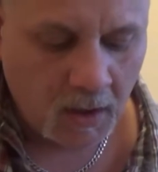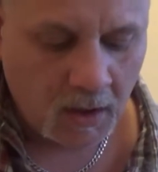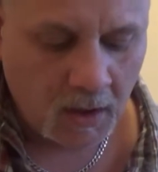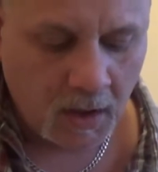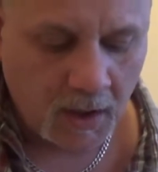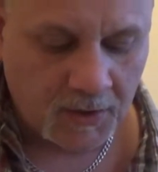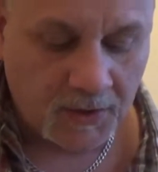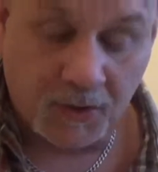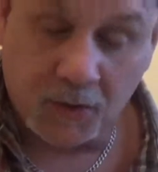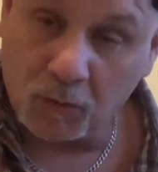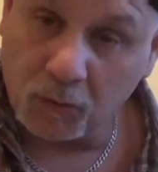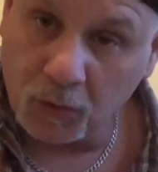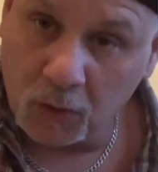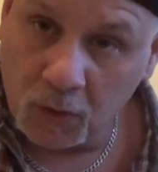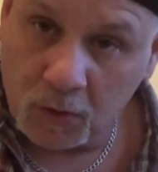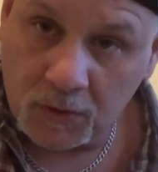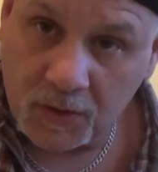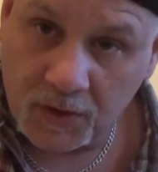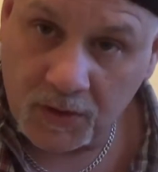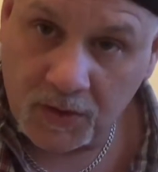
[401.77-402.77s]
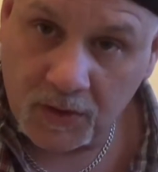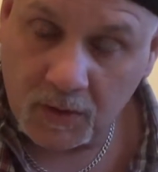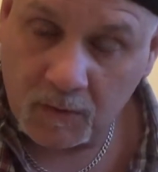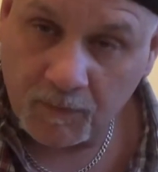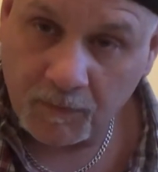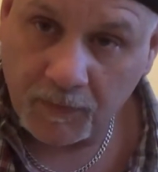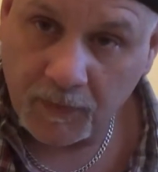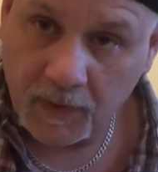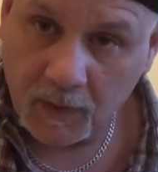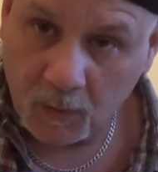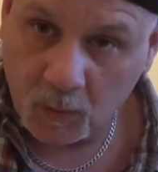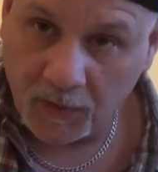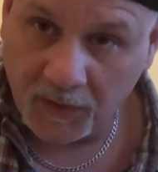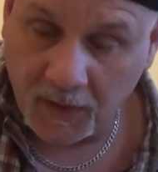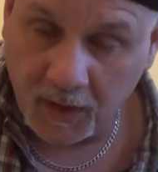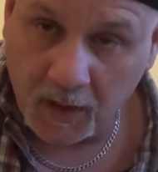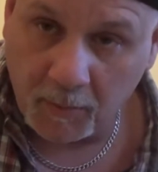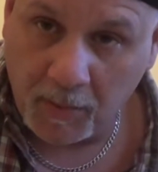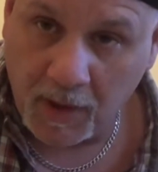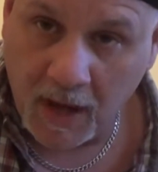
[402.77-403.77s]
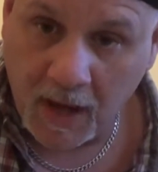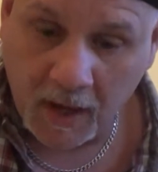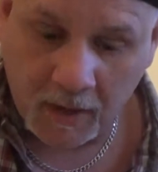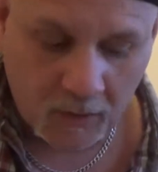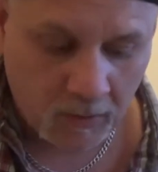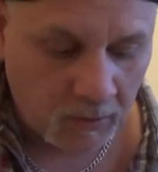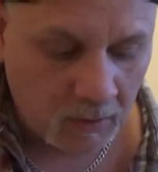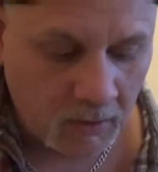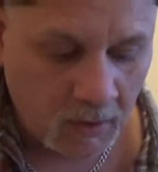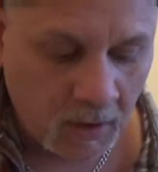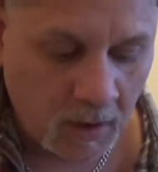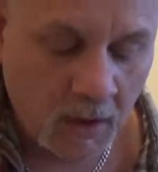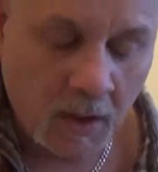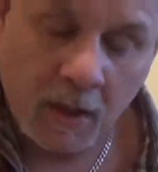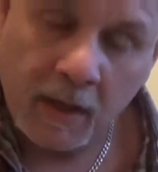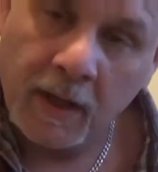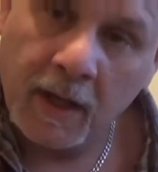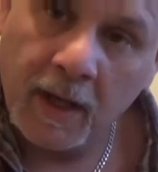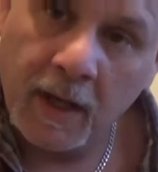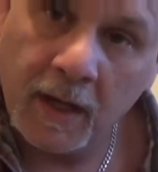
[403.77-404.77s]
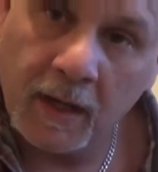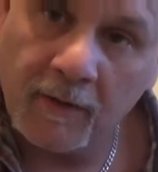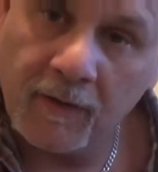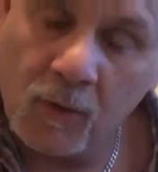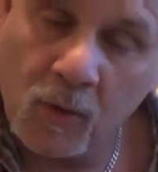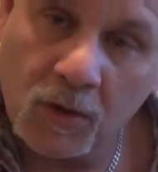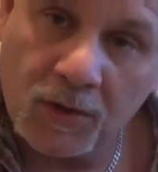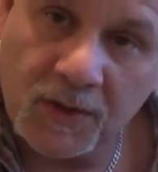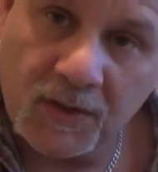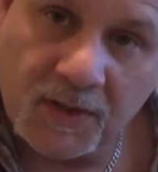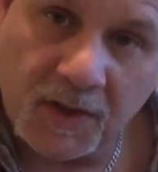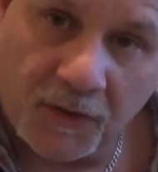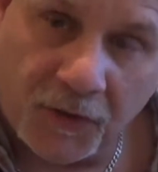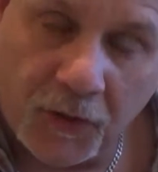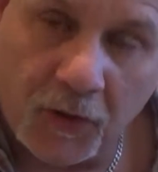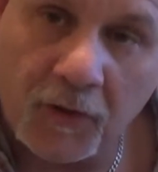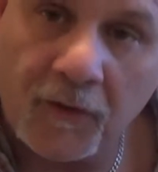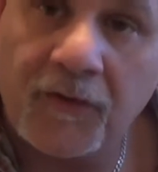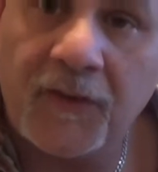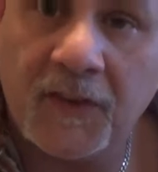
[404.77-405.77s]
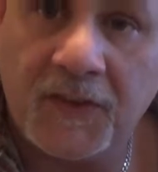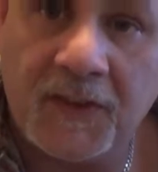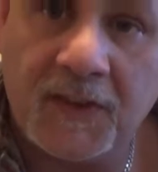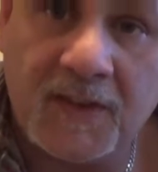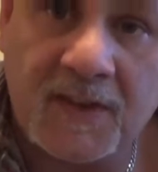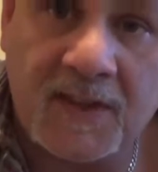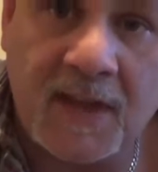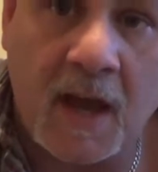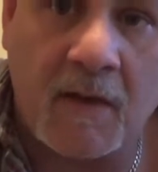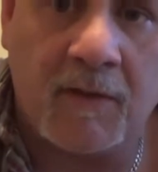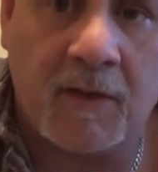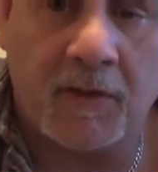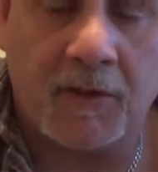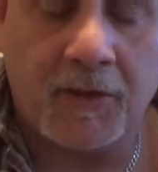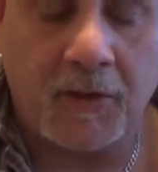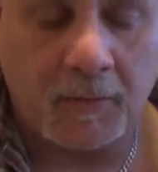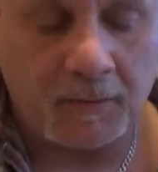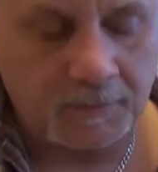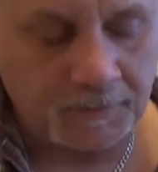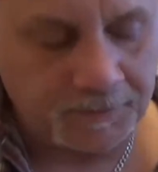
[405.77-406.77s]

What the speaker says: it's the roots within the pattern, and of course it's the 3rd, 5th, and 7th.